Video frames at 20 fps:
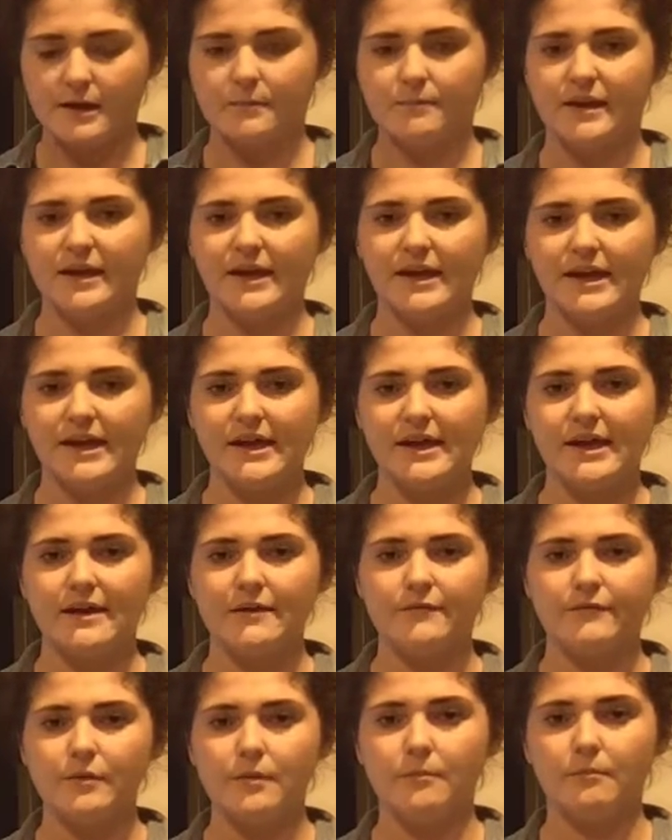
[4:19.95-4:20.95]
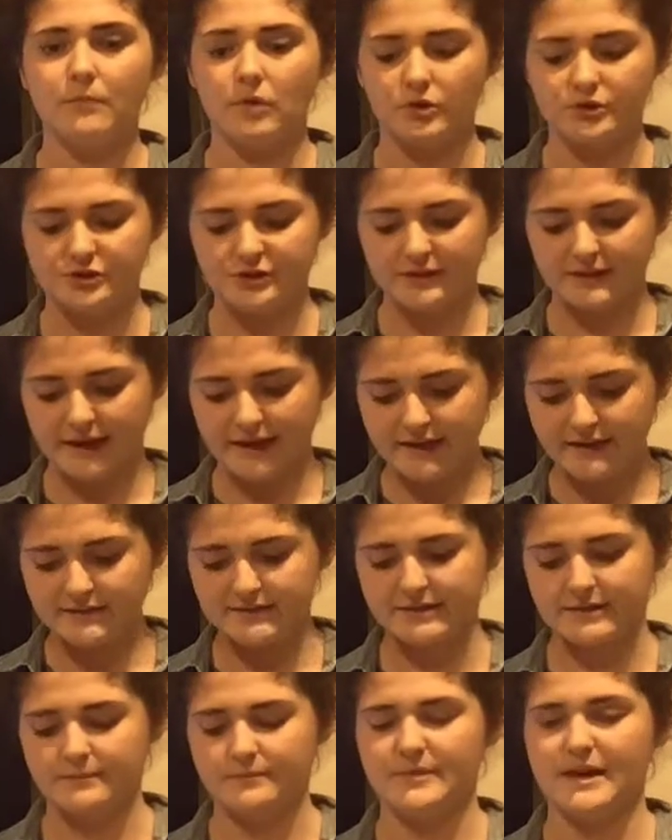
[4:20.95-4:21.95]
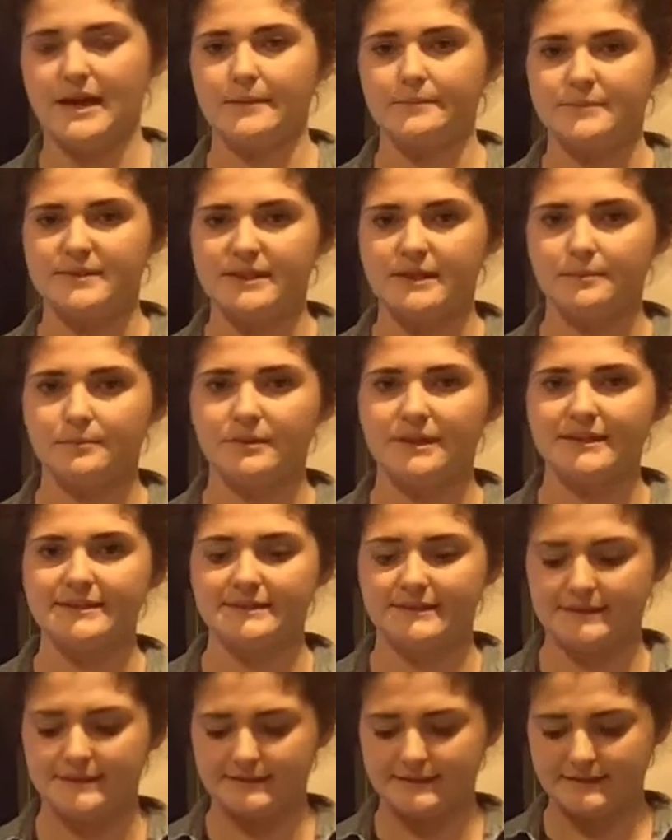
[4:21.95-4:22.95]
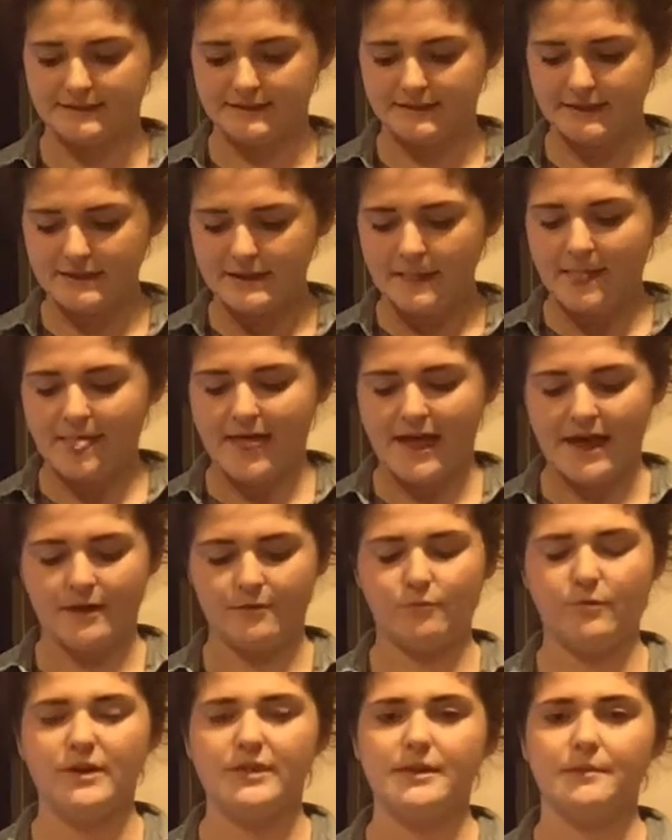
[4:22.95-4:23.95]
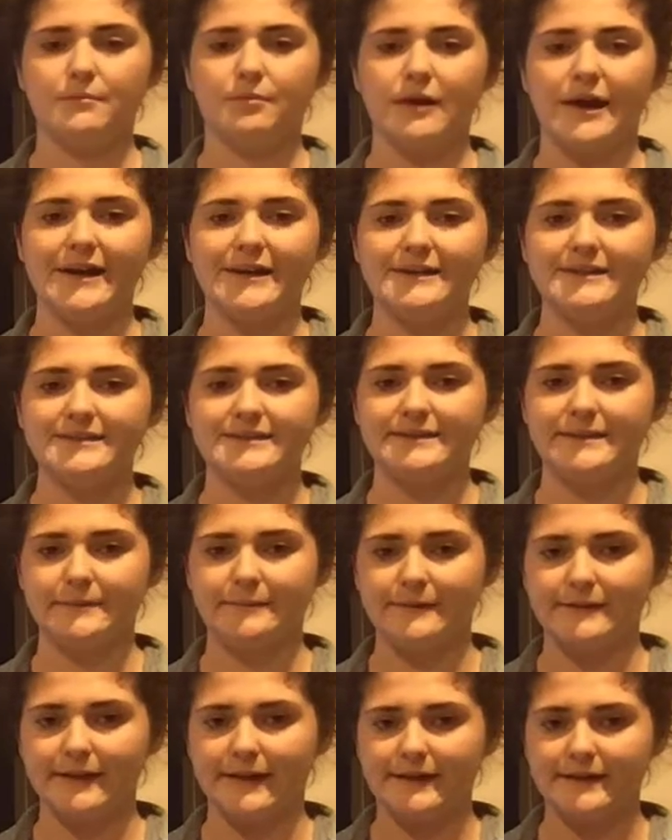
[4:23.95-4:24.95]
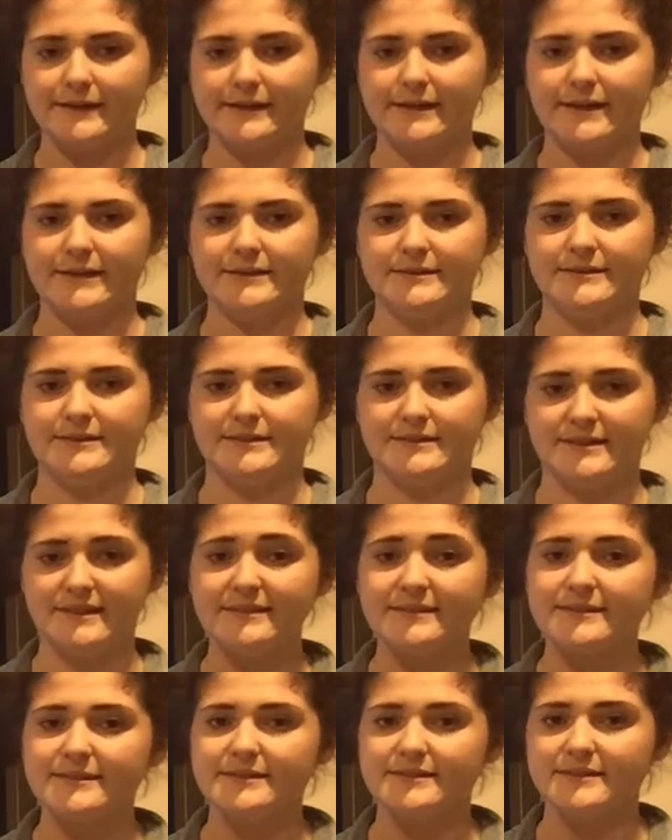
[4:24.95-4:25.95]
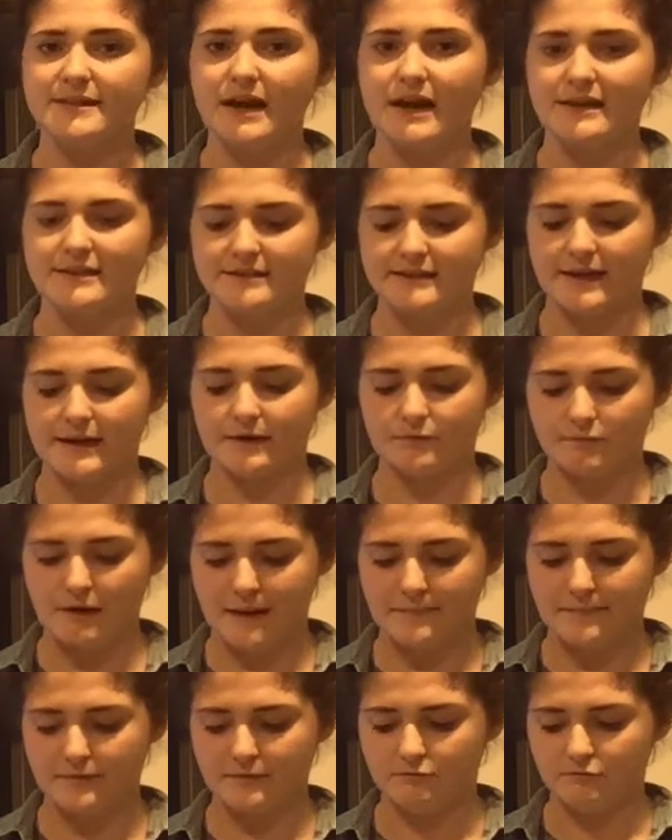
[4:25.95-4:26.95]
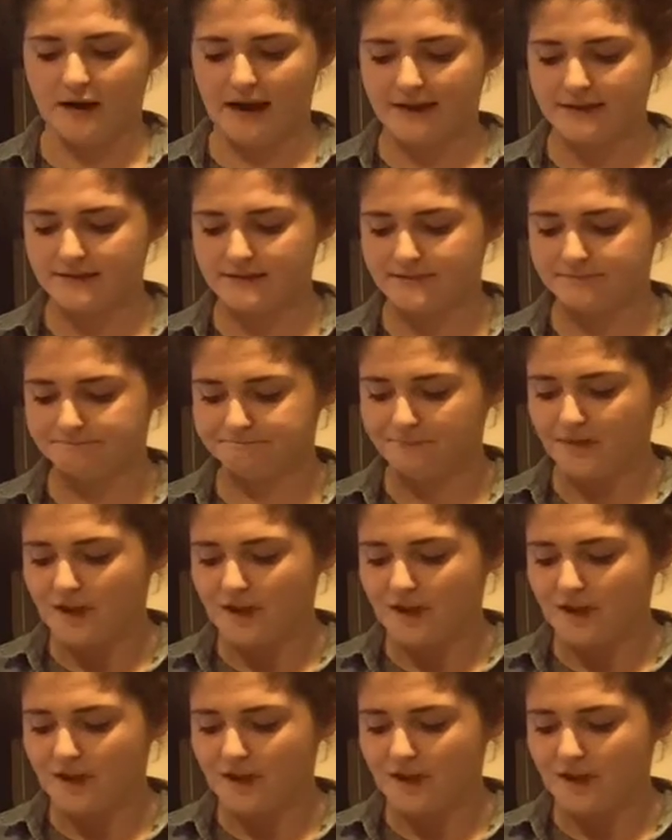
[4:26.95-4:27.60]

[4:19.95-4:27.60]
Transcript: PAF modulates synaptic plasticity, and when the brain is stimulated, is synthesized at a rapid rate.